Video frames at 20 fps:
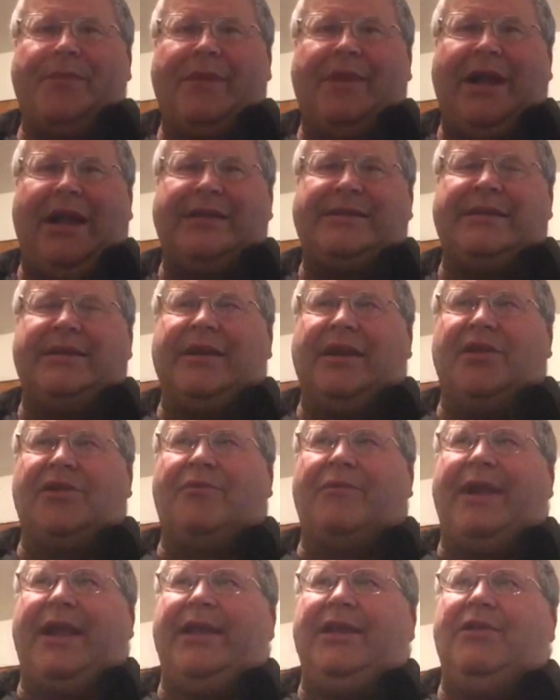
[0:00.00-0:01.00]
That's another
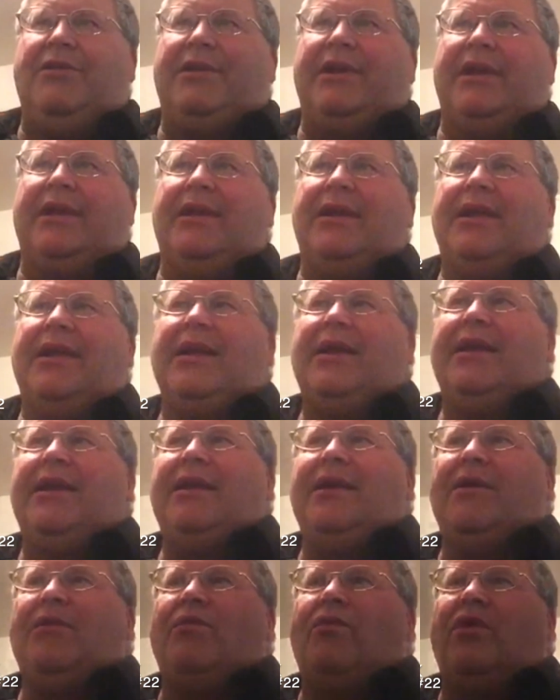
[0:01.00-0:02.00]
way you can
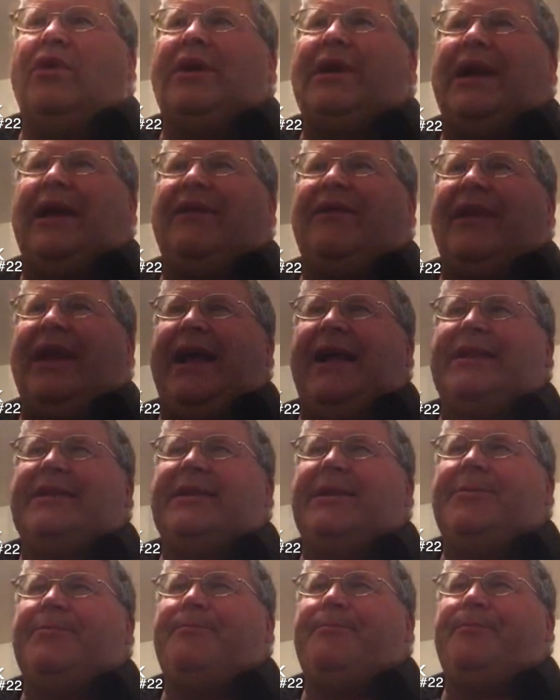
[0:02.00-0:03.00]
work on that.
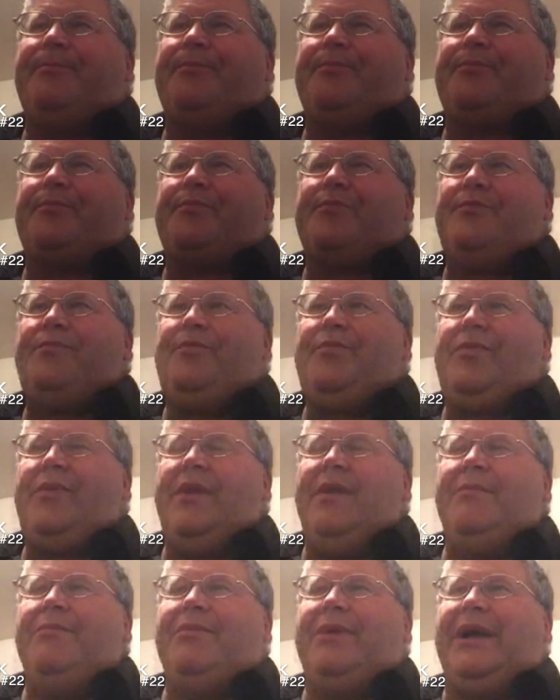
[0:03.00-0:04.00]

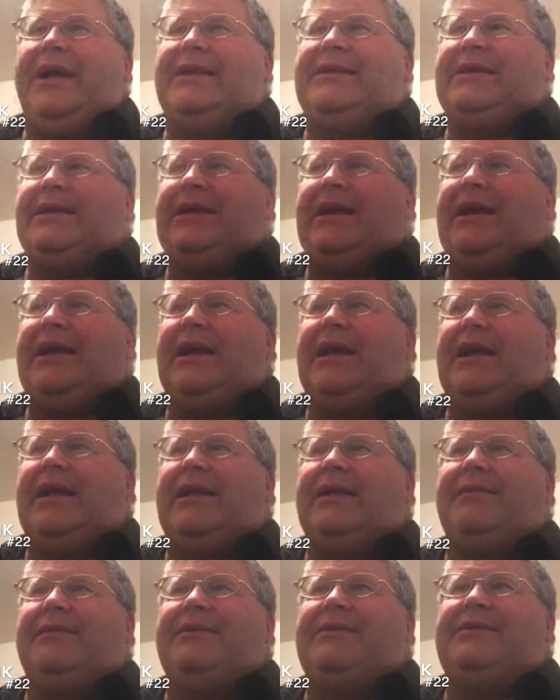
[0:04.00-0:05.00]
But
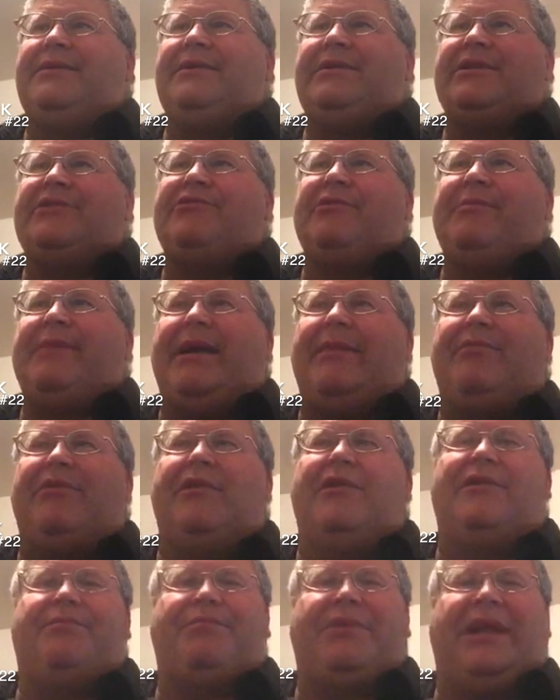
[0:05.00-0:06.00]
just
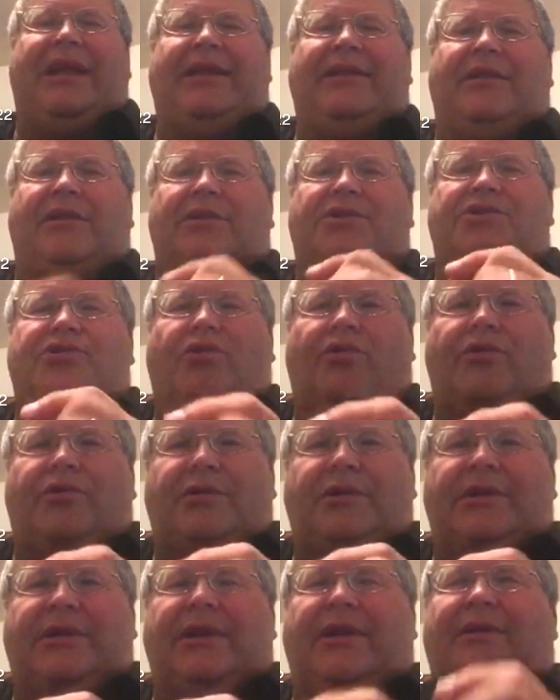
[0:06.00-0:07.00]
remember, play a little
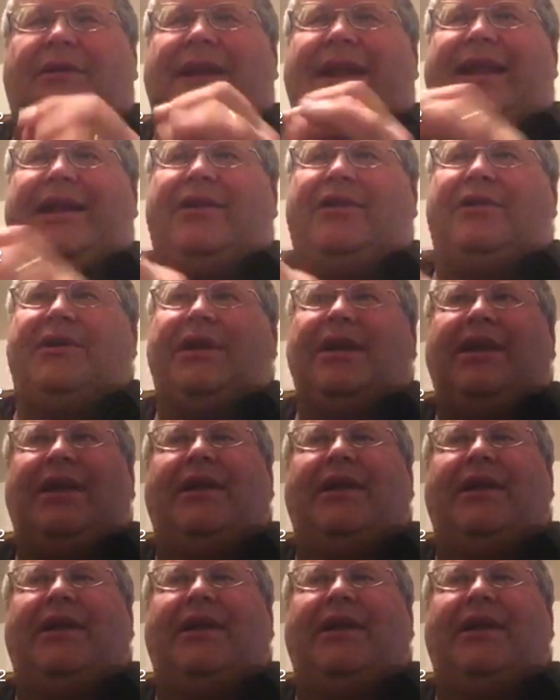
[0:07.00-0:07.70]
shorter, a little later.